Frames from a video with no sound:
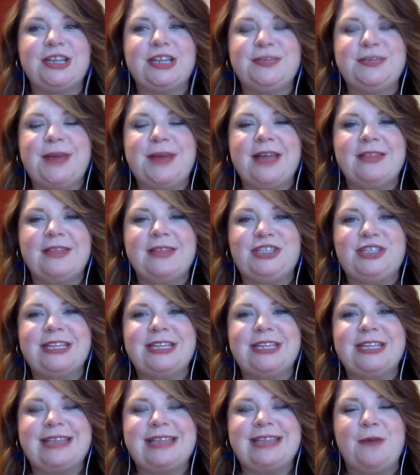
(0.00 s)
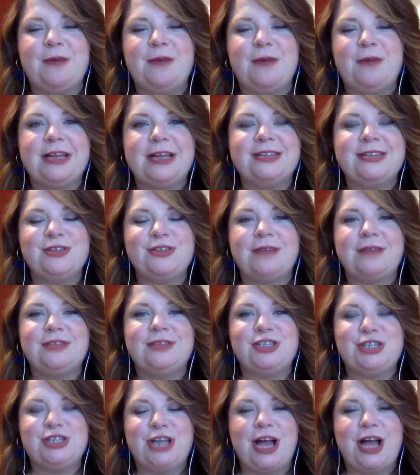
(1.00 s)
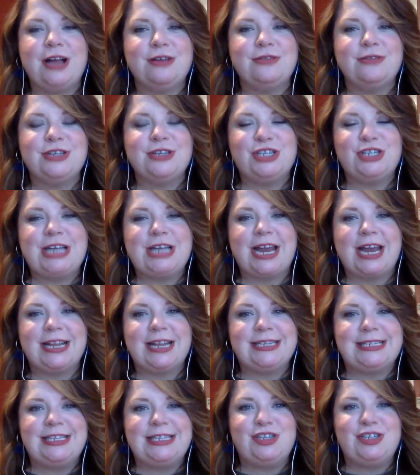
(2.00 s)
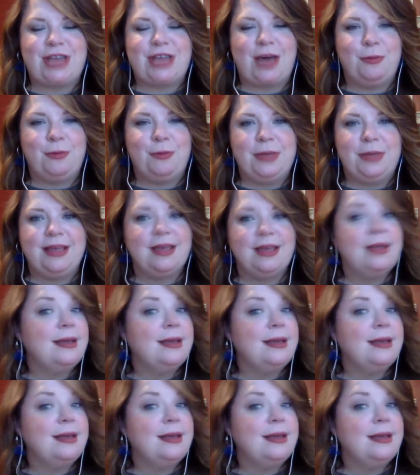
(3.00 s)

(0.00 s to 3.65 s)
about that she does not want to drive to Chicago because she got to teach that week.